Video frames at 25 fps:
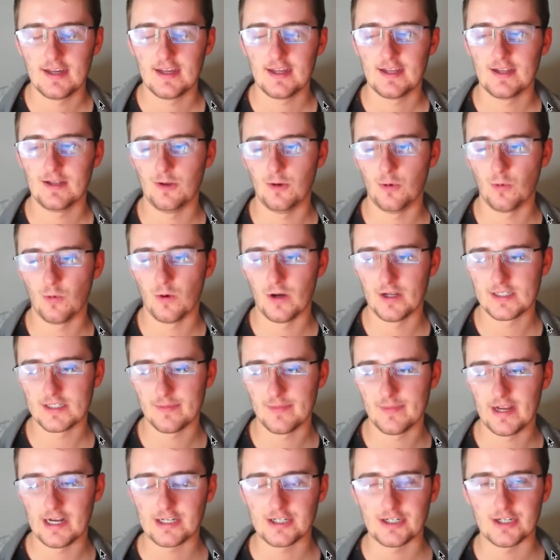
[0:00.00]
You want to
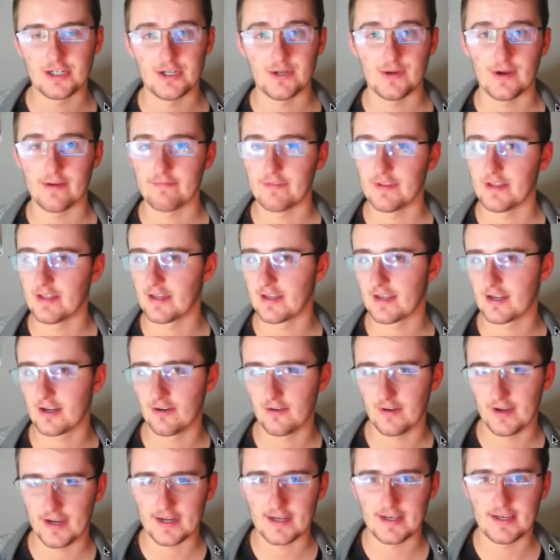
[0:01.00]
make sure you have the
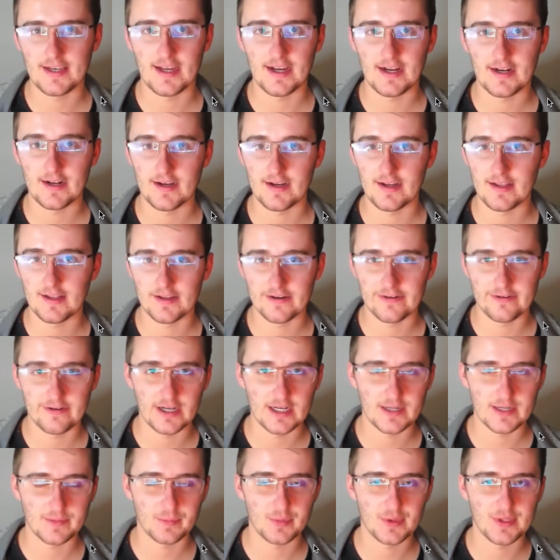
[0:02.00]
correct data in the
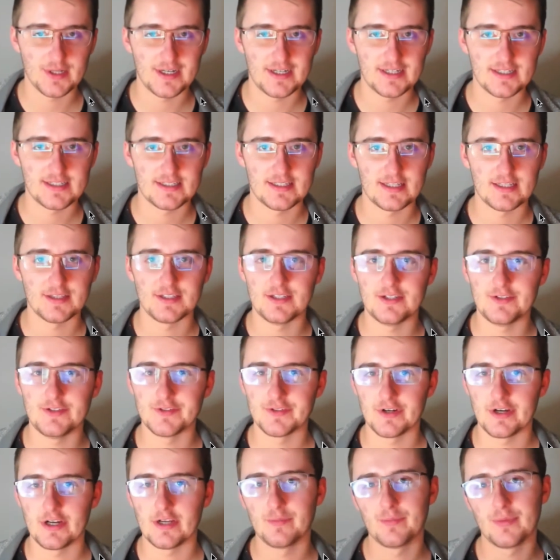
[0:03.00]
correct place, that the
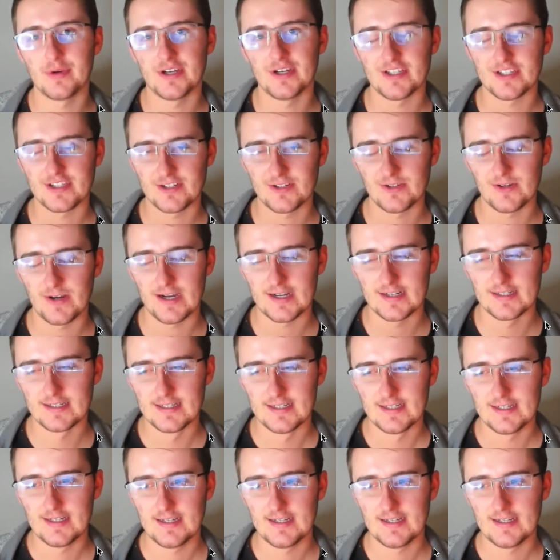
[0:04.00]
user input is correct,